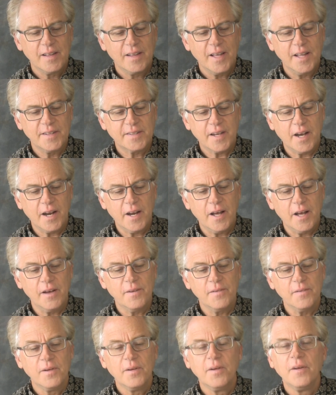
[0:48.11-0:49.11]
It's got
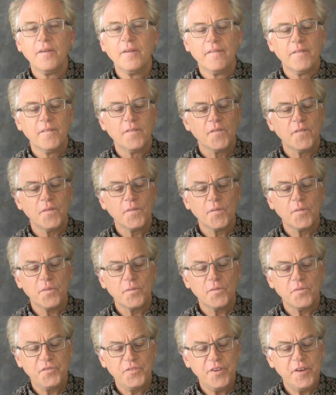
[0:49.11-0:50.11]
a
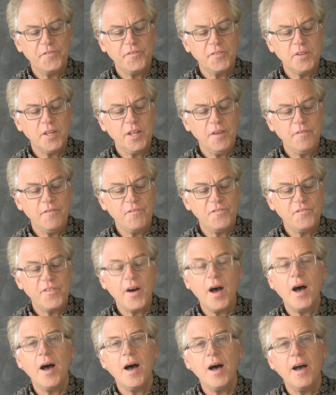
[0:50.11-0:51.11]

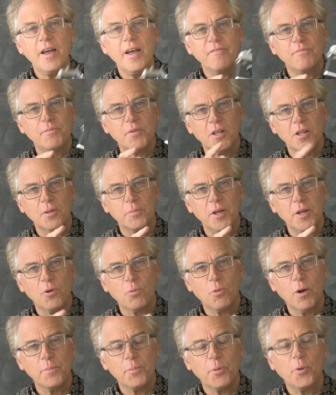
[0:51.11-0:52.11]
55 millimeter
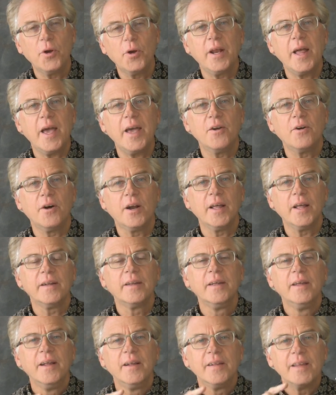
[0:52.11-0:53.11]
1.8 on it.
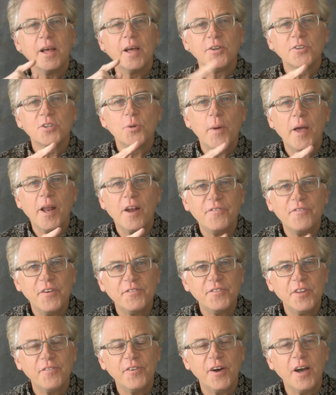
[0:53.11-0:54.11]
They also made a
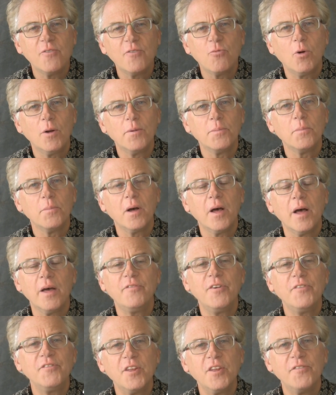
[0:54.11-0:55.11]
55 one
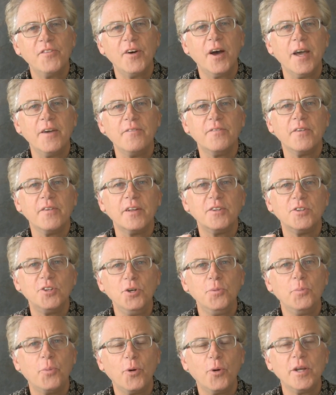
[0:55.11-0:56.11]
55
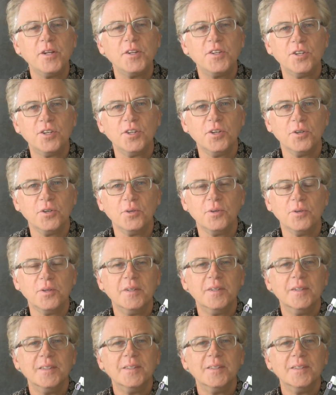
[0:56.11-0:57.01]
2.2.